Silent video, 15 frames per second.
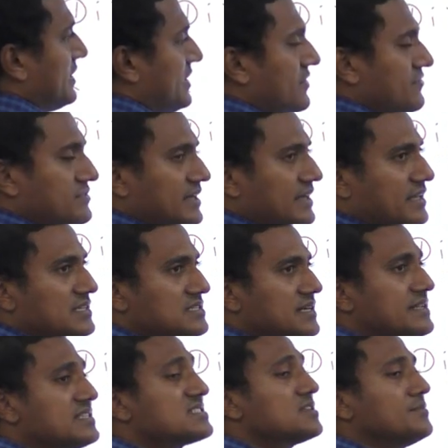if there is a
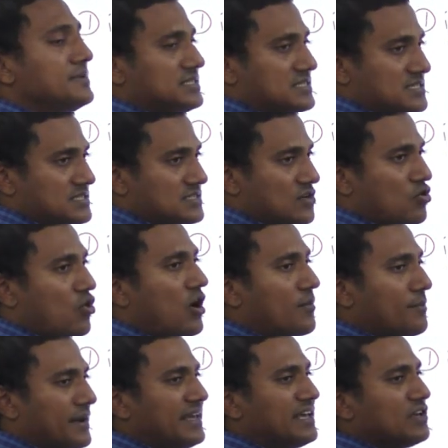disturbance,
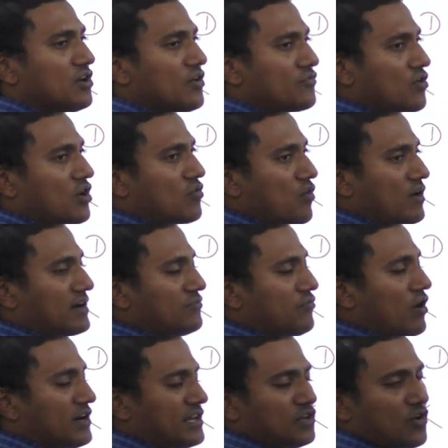rock breaking of rock,
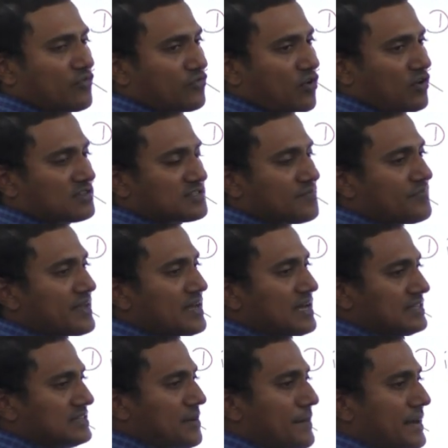faulting of rocks,
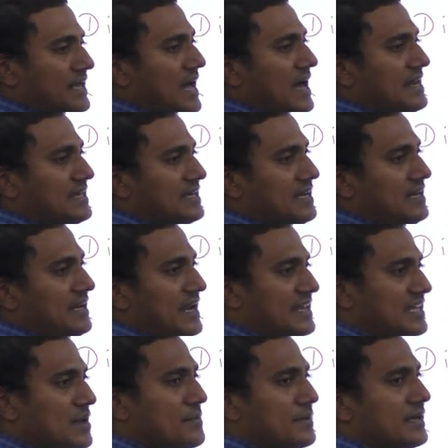the mechanical
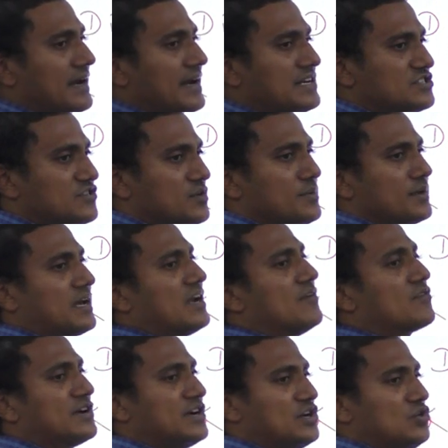and chemical energy will be
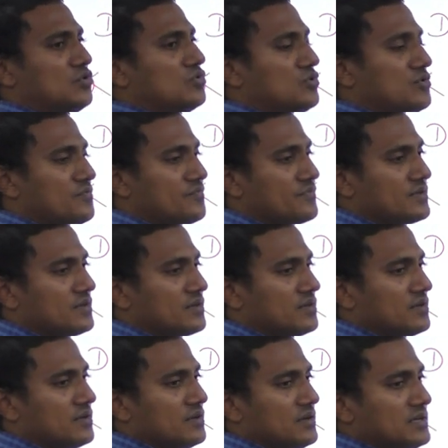converted into
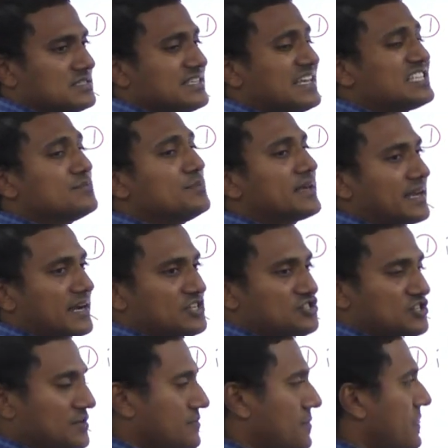seismic
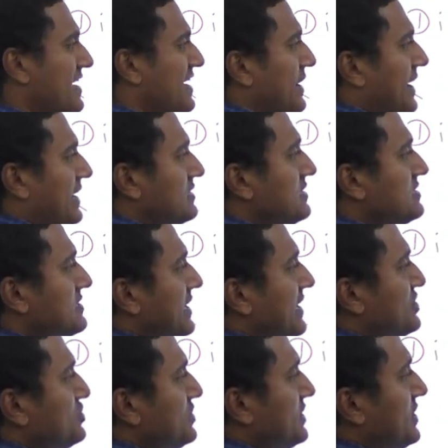energy, and this
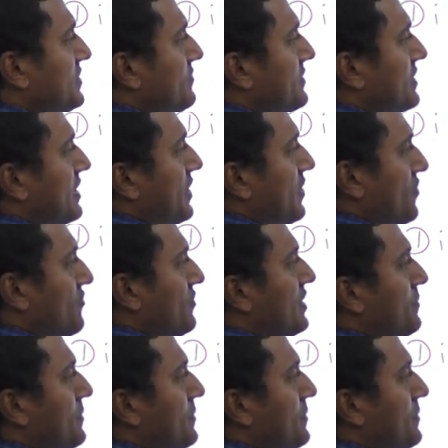energy will